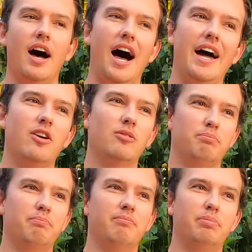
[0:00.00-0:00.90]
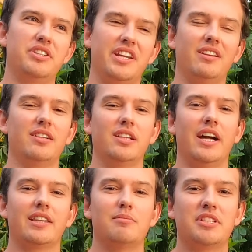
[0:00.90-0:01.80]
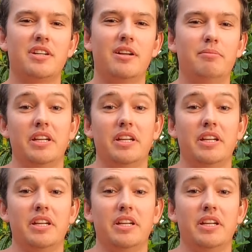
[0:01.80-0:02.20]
I don't particularly like them a ton,